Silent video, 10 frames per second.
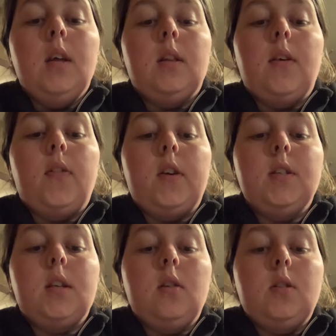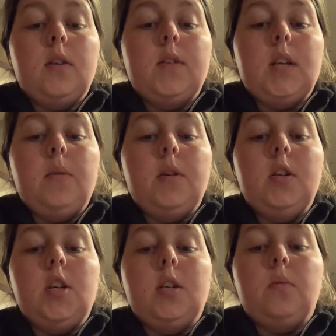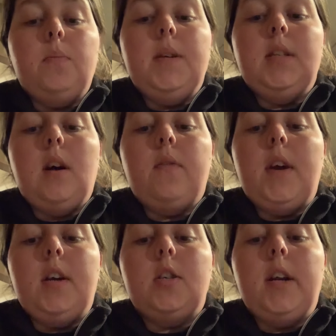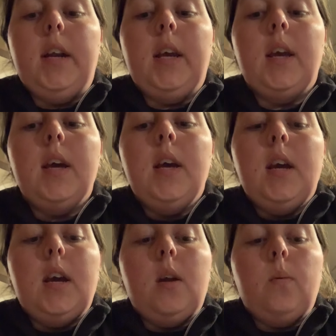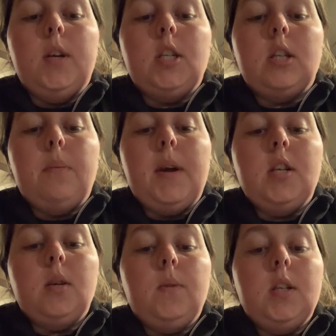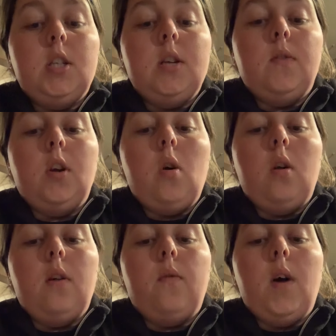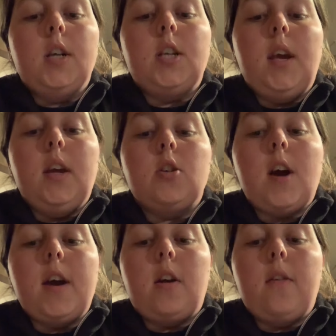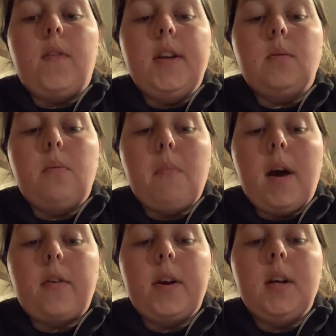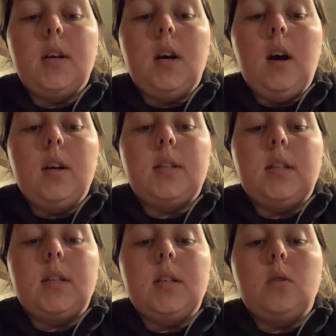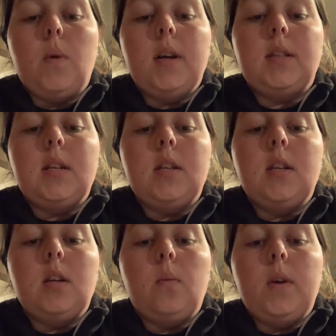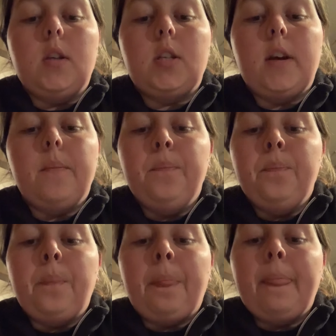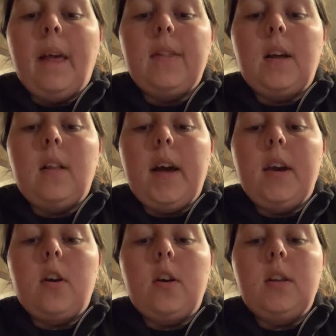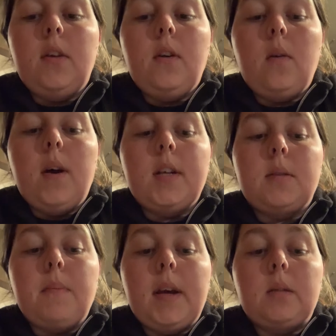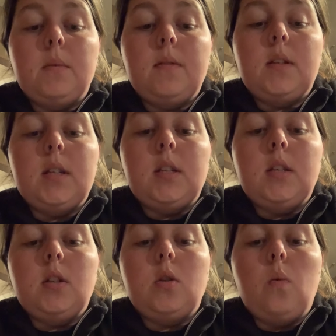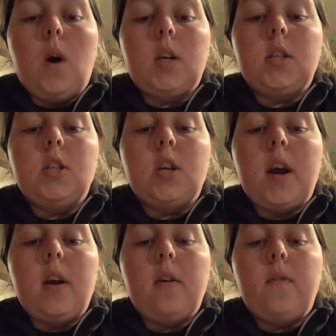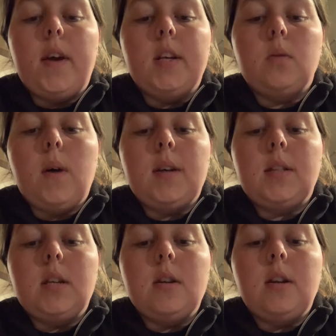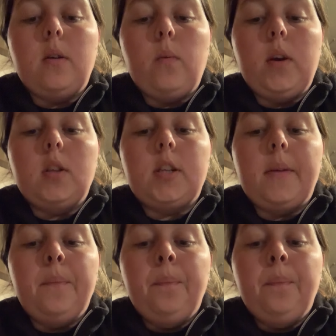The third skilled service I would address would be self-care training, in which the patient would achieve the goal of washing and drying her face with moderate assistance while seated in a wheelchair. The client currently requires maximum assistance to wash and dry her face while seated in a wheelchair.